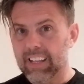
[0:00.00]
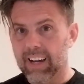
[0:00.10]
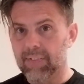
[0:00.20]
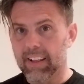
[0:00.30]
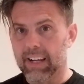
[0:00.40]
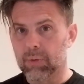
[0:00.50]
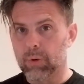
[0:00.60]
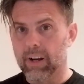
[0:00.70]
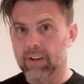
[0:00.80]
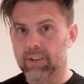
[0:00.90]
I think that's
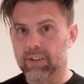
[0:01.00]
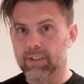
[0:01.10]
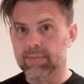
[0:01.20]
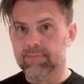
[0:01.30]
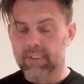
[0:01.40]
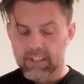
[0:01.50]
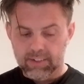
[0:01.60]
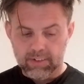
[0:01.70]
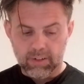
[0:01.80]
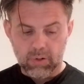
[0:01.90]
where I'll go.
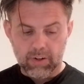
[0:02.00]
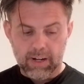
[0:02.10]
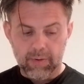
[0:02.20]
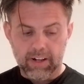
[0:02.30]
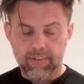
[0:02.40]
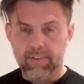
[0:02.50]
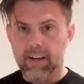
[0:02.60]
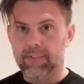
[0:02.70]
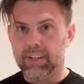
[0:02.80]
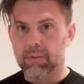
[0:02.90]
So I'll go around
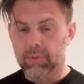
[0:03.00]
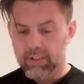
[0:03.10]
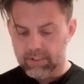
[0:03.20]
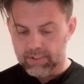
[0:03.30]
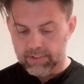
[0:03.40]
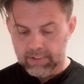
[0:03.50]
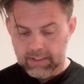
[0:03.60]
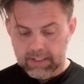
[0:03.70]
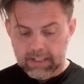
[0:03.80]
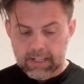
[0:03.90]
85 centimeters.
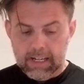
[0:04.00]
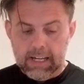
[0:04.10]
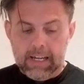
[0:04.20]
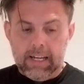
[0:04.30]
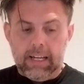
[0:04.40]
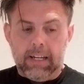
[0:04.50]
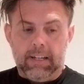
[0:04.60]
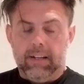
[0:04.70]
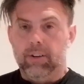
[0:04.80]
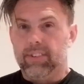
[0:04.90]

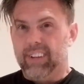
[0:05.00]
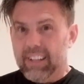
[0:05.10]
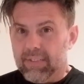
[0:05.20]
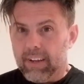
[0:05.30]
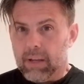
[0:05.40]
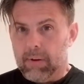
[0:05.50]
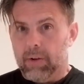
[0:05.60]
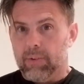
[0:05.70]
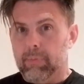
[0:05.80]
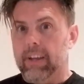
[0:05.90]
Also need to think
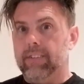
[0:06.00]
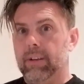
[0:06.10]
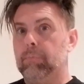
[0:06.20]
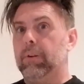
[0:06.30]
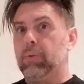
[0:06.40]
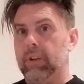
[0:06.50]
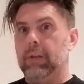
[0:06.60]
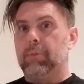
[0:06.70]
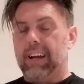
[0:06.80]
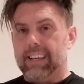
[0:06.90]
about spacing between
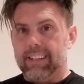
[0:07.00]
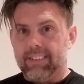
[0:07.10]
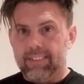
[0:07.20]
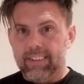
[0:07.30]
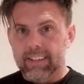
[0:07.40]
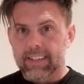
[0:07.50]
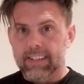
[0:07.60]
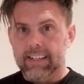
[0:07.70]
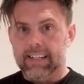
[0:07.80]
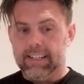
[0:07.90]
the brackets.
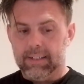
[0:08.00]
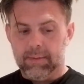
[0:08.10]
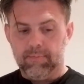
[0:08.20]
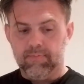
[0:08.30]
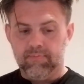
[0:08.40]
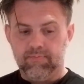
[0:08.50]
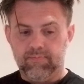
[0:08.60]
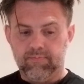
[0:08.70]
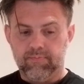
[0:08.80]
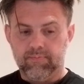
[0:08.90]

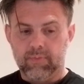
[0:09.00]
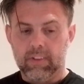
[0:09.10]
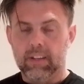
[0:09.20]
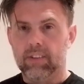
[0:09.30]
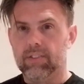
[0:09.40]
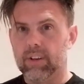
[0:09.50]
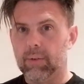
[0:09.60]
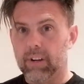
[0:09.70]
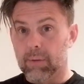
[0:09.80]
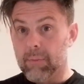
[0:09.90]
So
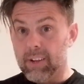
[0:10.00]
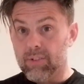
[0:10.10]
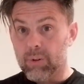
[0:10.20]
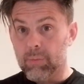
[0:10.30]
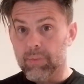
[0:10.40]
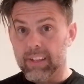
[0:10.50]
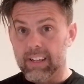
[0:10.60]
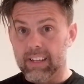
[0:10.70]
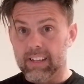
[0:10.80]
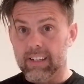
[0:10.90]
I'm going to measure up
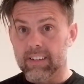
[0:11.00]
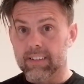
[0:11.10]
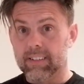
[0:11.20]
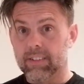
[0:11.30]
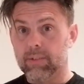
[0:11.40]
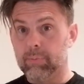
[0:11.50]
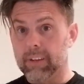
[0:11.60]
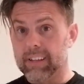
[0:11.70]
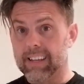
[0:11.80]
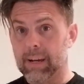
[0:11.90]
the
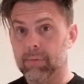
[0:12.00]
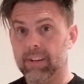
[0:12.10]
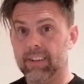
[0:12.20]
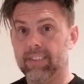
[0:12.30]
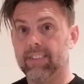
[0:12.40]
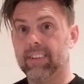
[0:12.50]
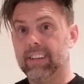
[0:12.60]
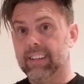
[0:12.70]
speaker cabinets.